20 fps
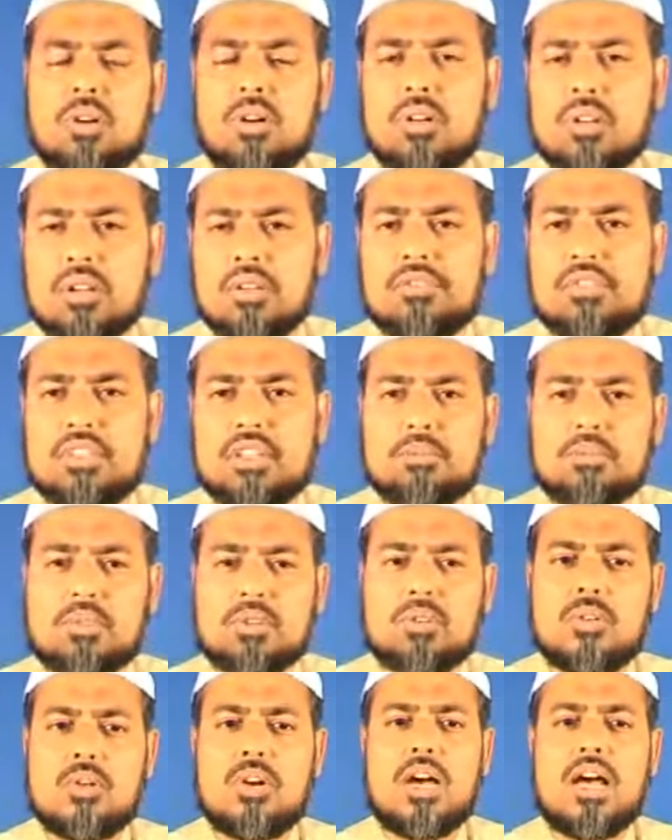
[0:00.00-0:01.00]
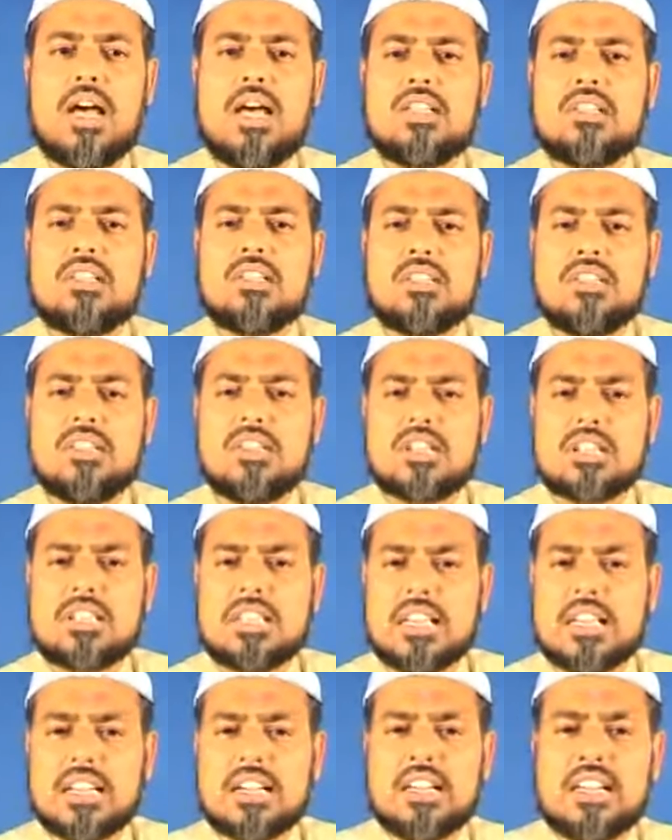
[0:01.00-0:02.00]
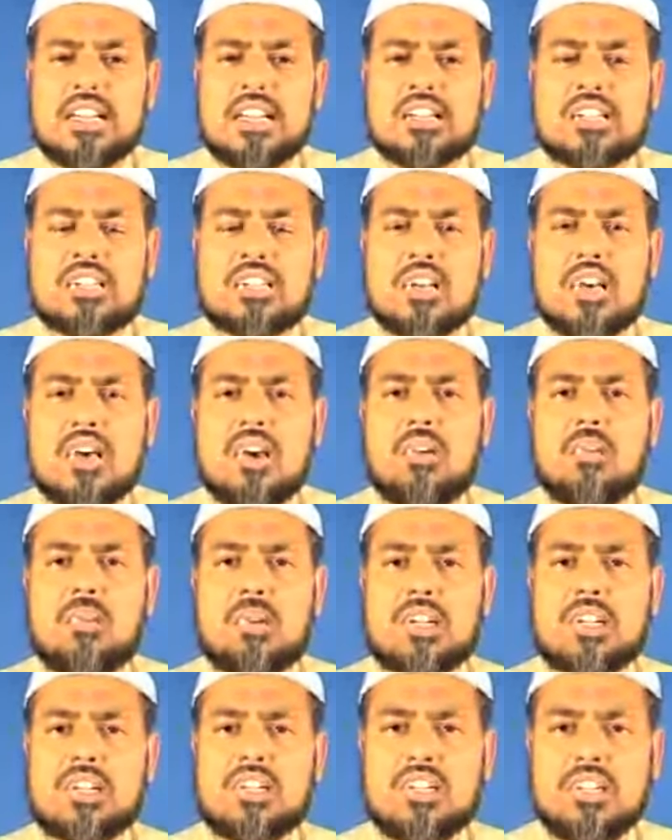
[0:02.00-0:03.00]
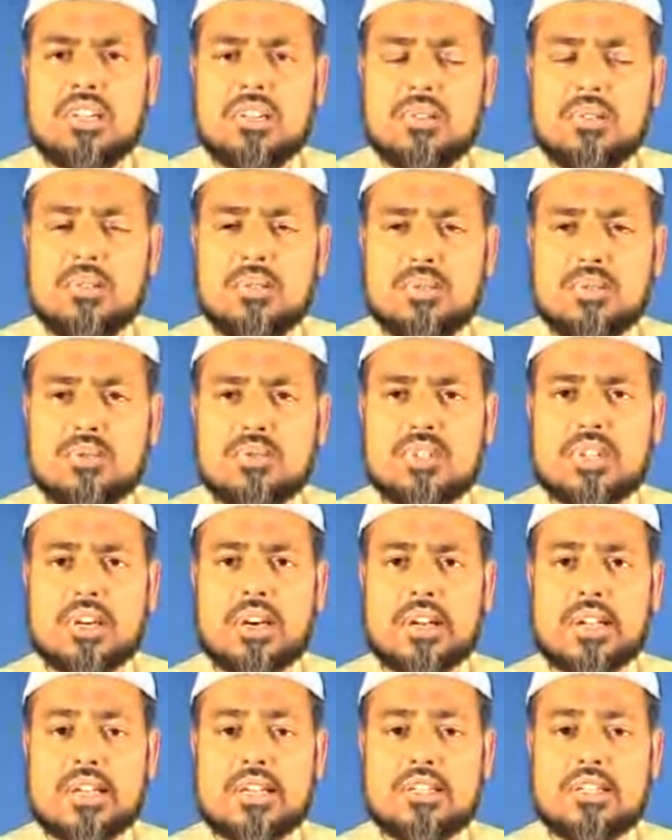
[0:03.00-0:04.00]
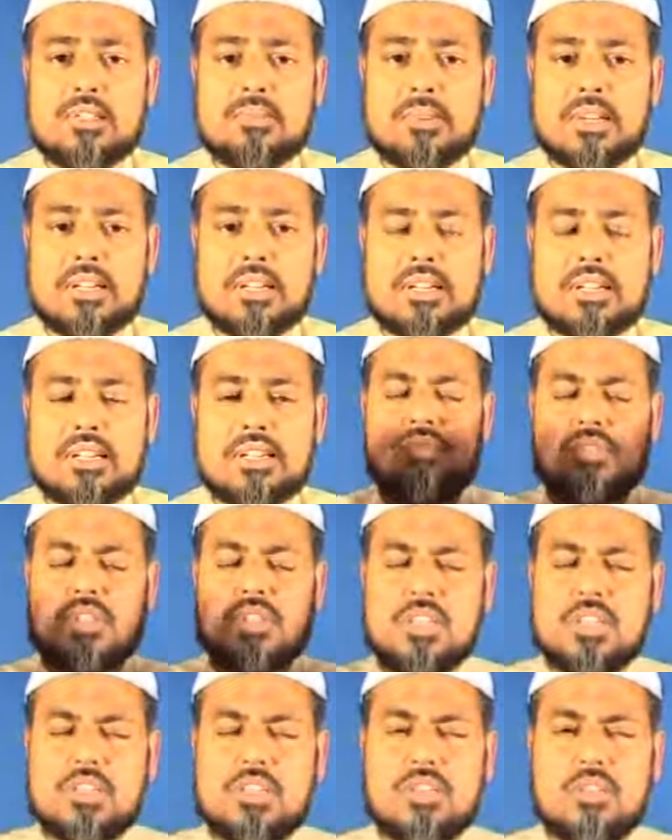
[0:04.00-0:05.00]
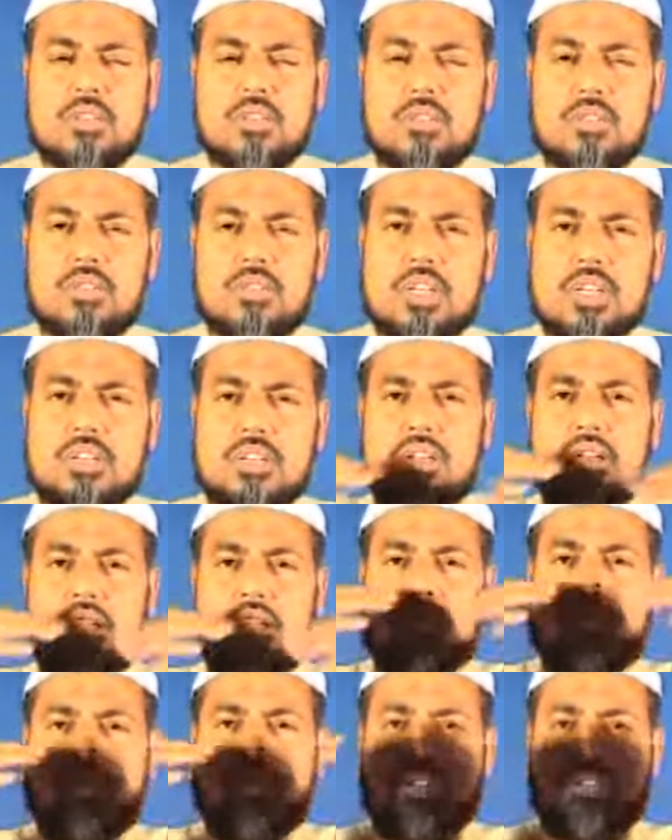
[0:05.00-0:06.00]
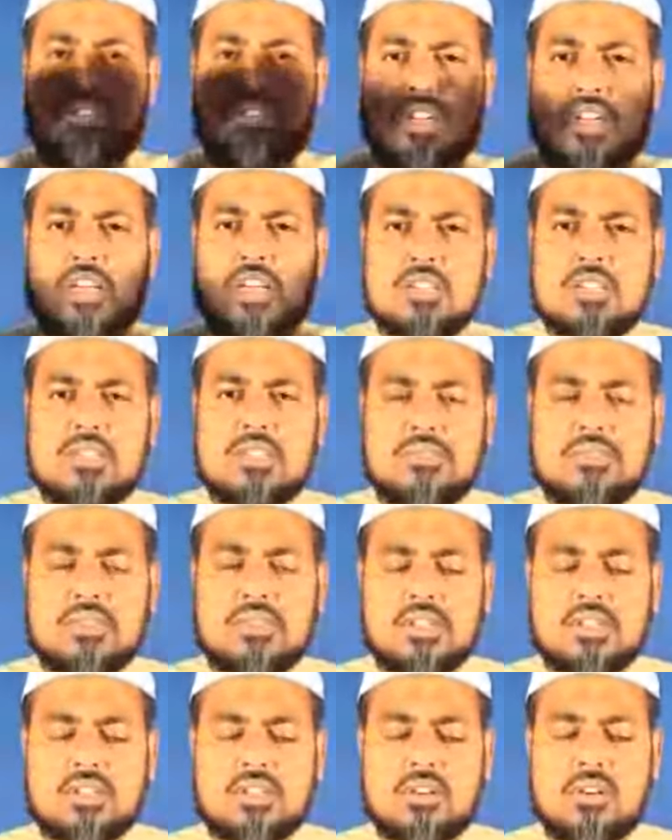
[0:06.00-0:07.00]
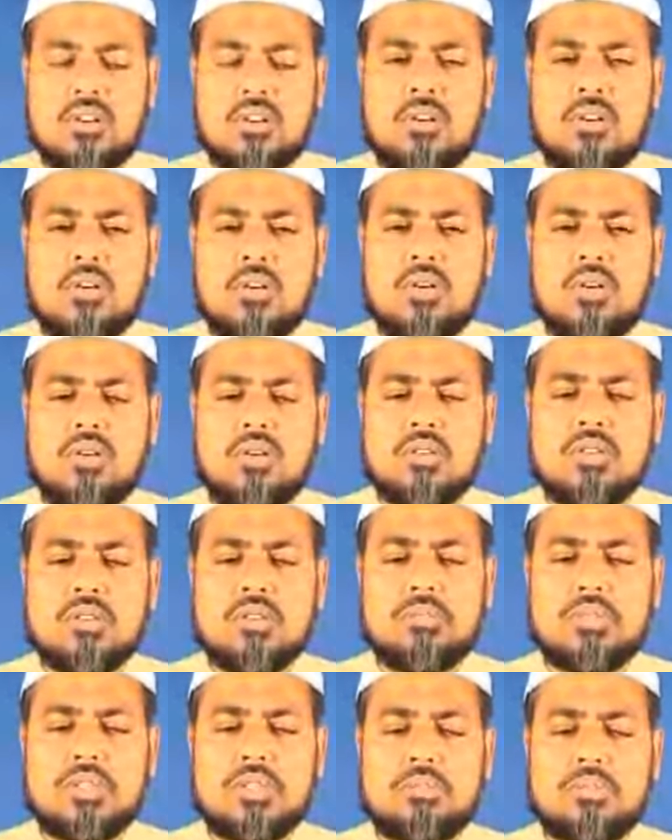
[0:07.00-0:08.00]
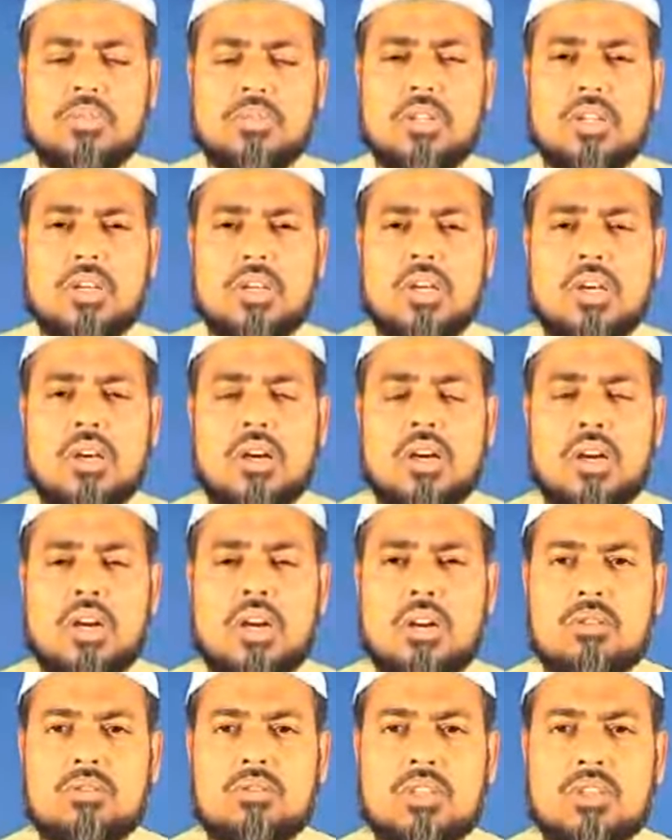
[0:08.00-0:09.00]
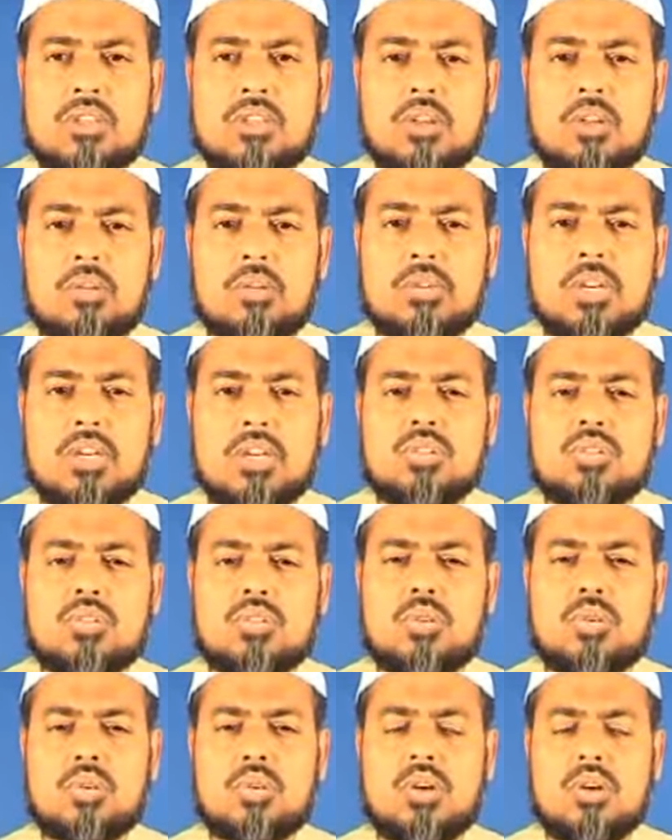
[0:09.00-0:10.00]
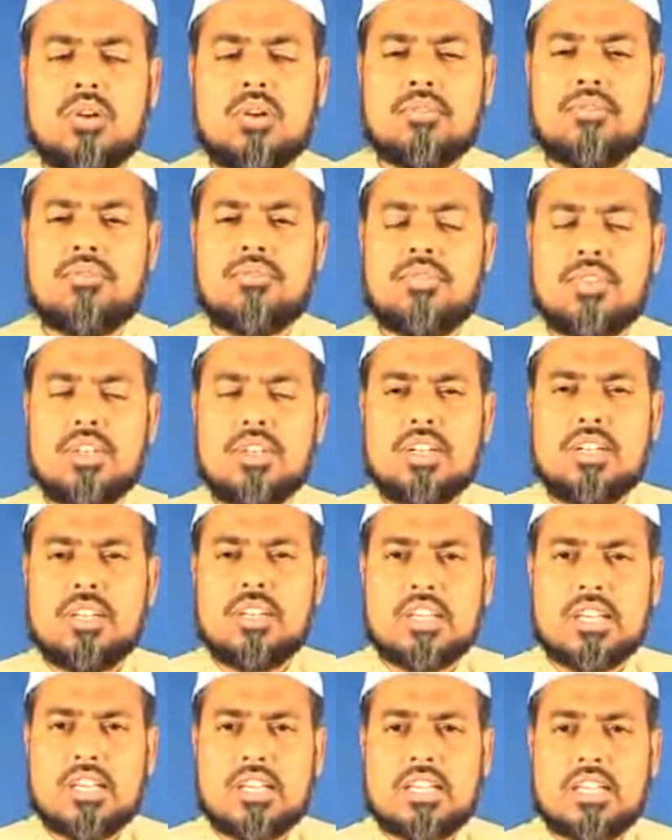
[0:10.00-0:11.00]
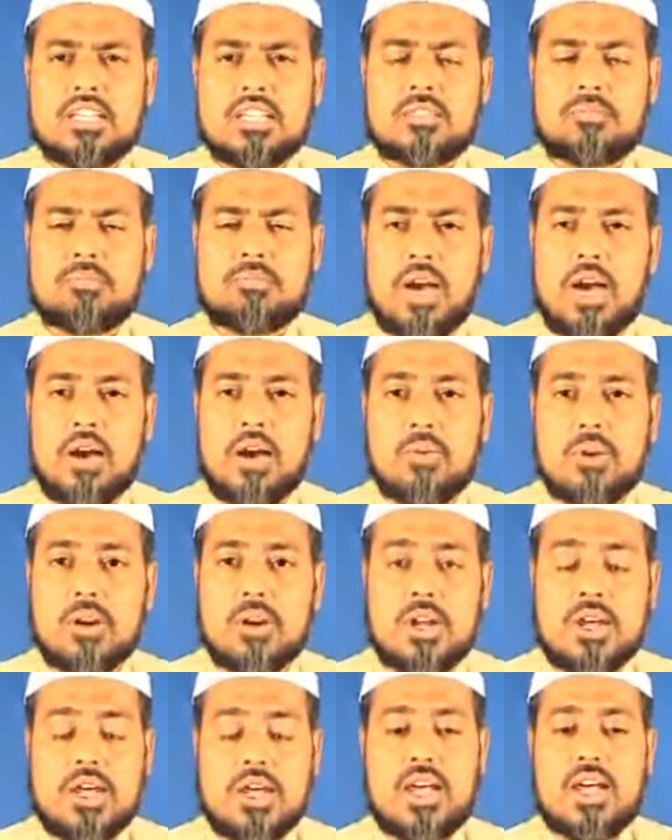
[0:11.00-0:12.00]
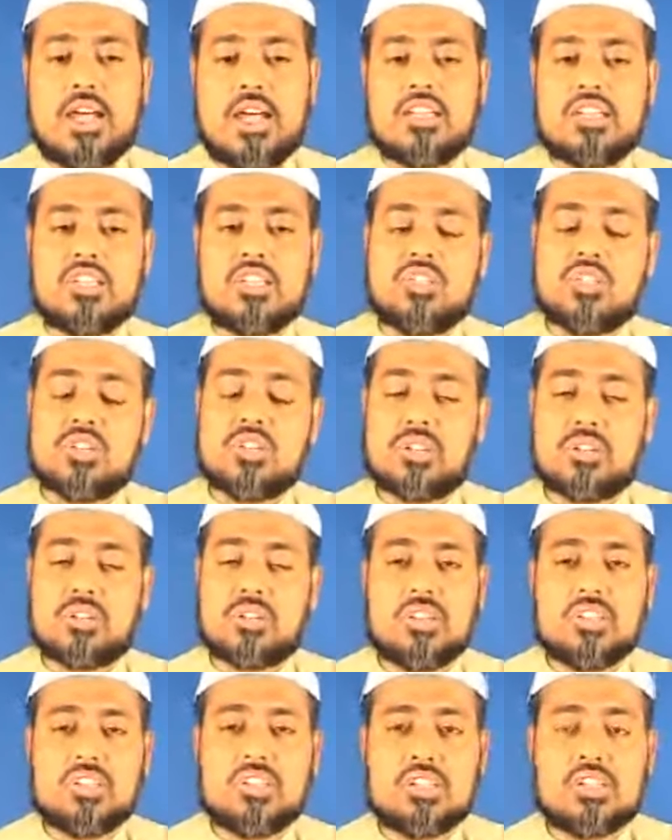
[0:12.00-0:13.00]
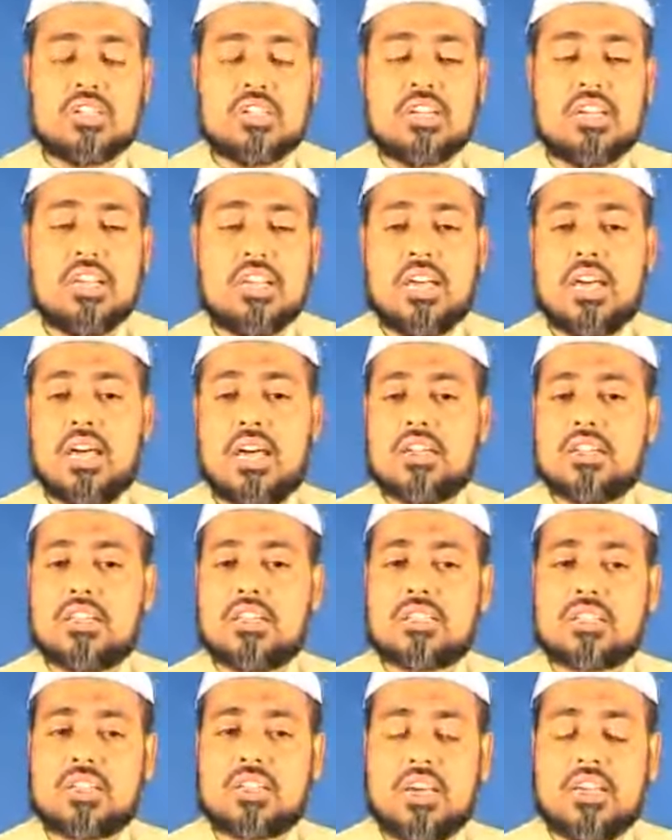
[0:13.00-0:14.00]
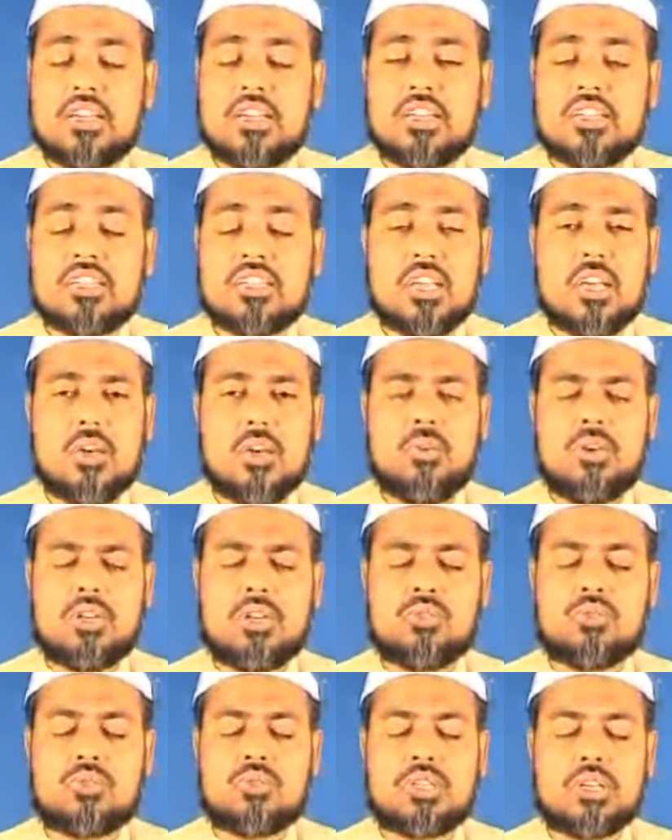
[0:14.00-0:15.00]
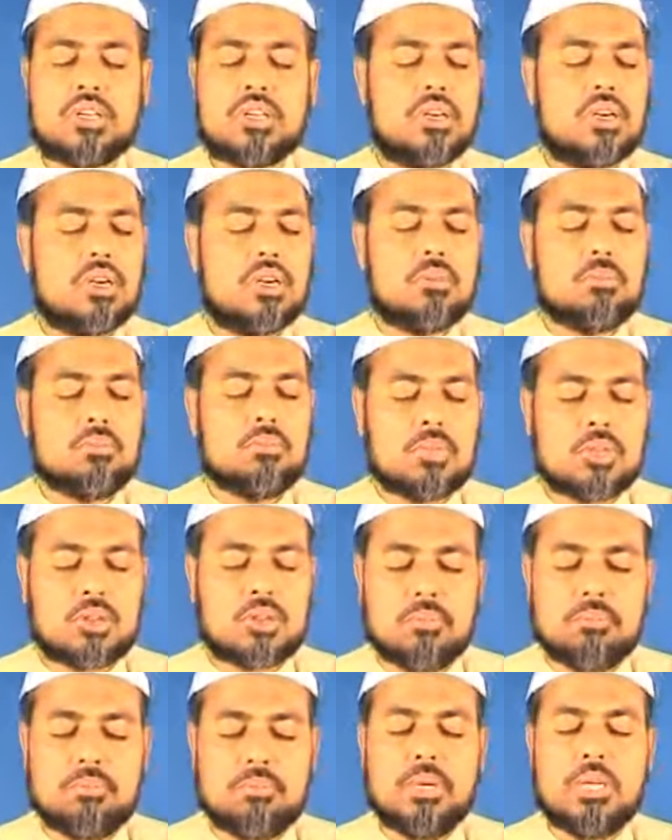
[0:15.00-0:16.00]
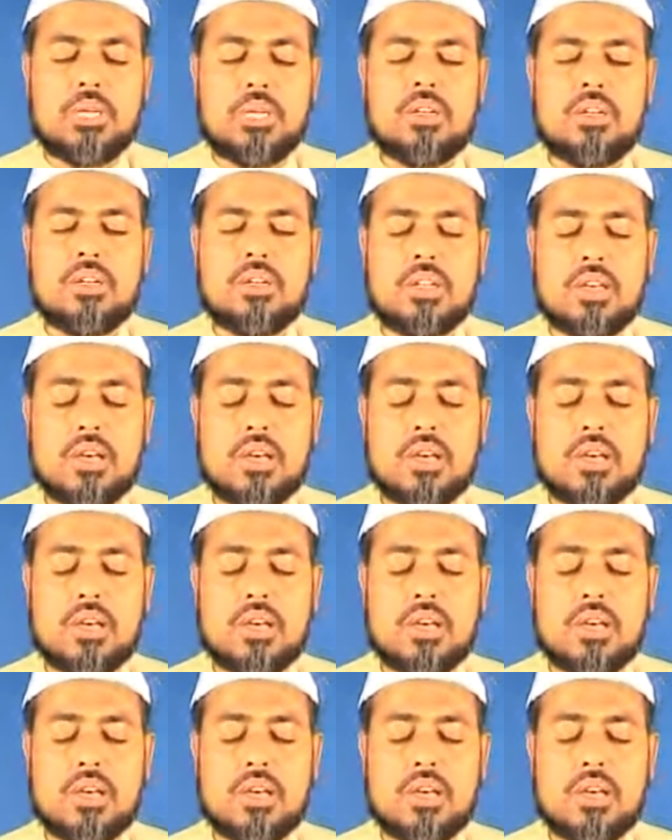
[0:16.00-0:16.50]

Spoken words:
all of them grow, answers their needs. What a huge arrangement. Feel, you know, that Allah subhanahu wa ta'ala is feeding all the people around the globe. So feel His power and His generosity and His kindness when you say, Bi Rabbin